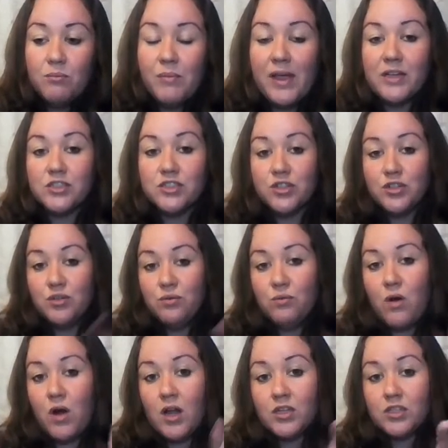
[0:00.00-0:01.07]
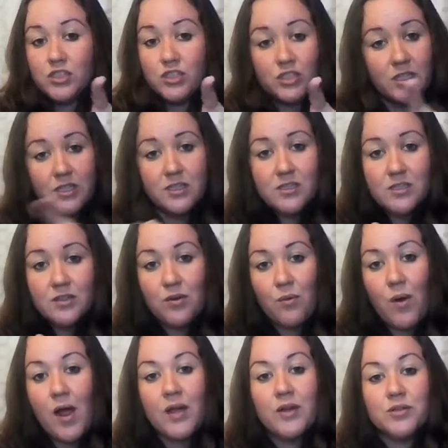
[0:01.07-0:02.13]
make sure you watch into the
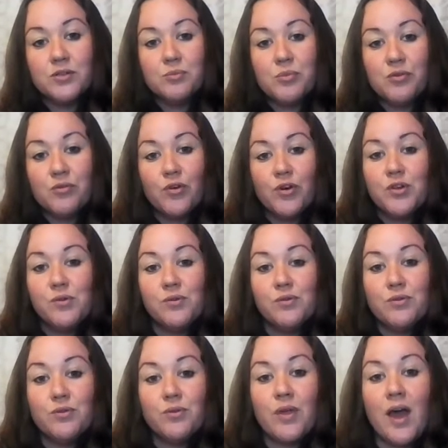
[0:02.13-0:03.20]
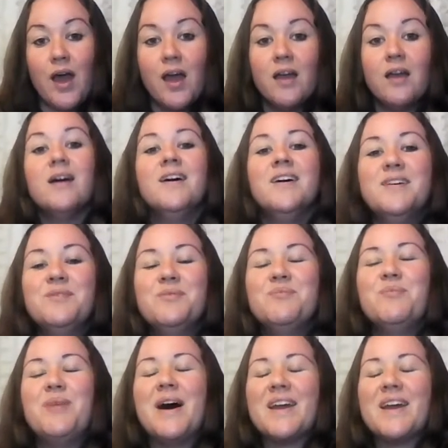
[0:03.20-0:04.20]
wild before you do that.